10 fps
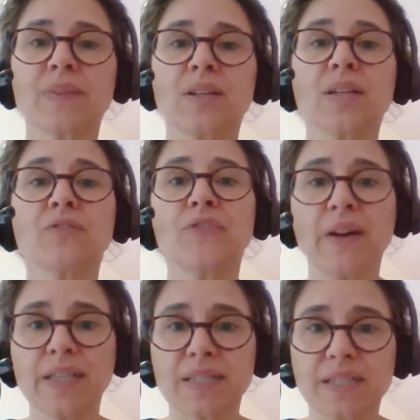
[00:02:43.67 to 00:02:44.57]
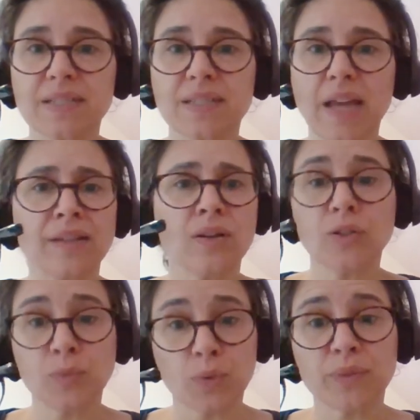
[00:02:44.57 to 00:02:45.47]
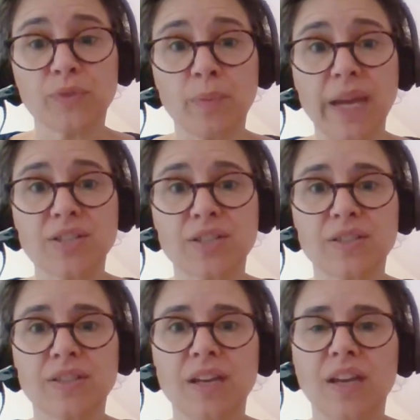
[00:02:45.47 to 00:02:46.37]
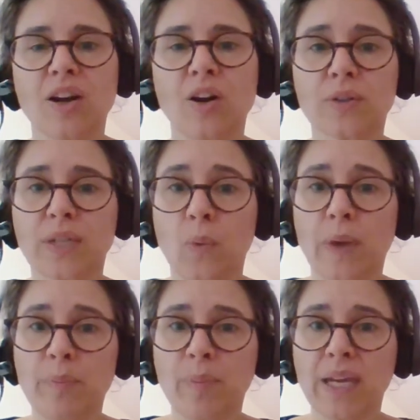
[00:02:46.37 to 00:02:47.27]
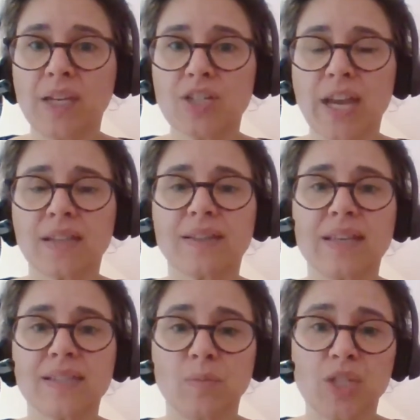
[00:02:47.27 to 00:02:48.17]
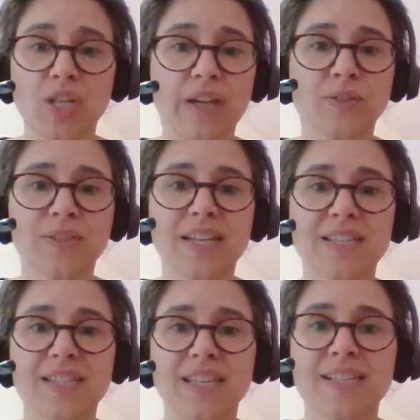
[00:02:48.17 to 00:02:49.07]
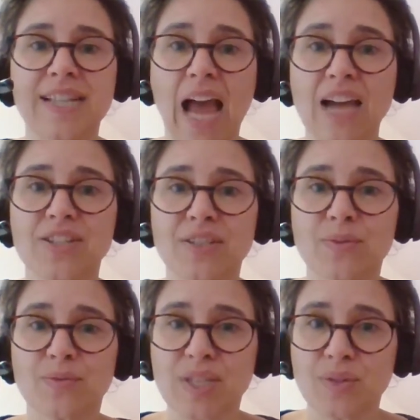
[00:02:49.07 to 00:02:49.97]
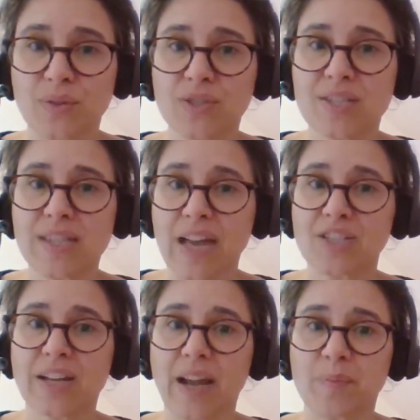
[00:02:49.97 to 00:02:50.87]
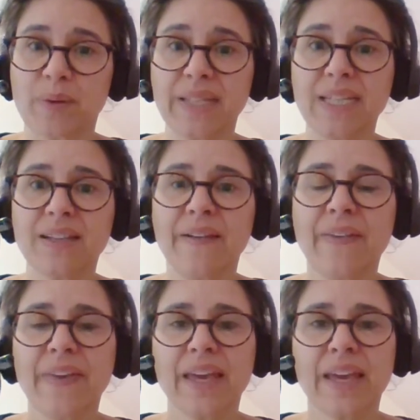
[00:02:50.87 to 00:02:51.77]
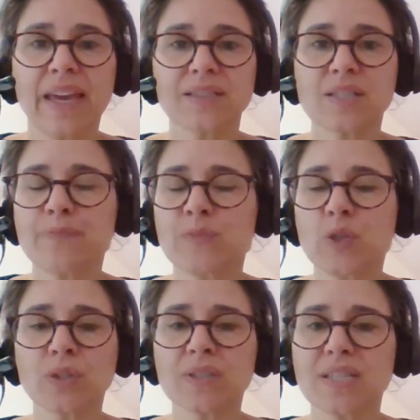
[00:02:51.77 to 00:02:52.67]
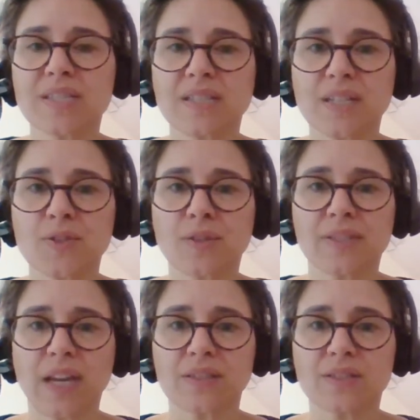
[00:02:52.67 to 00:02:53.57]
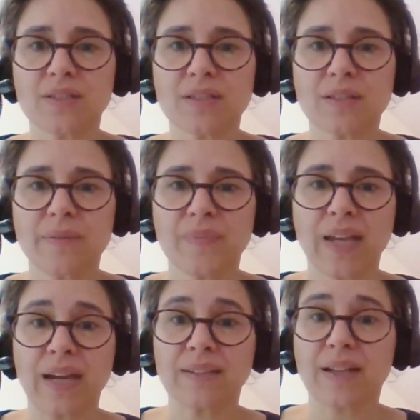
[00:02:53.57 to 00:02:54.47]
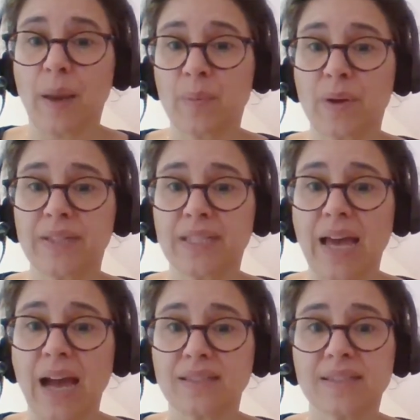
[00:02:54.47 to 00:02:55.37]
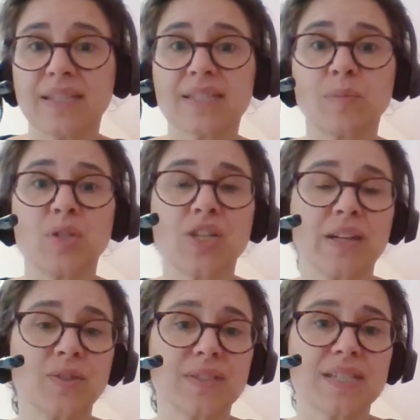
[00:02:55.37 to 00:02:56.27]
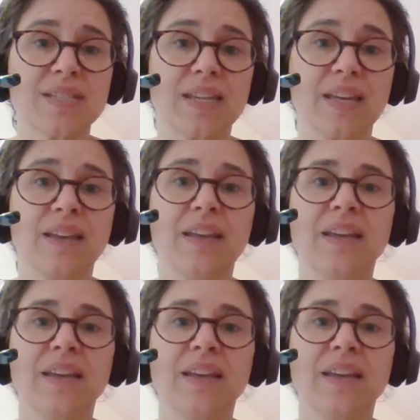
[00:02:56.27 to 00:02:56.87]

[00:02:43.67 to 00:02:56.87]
You can find it and a lot more information on our webpage at smhi.se/research/climemarine, and do not hesitate to contact us at climemarine@smhi.se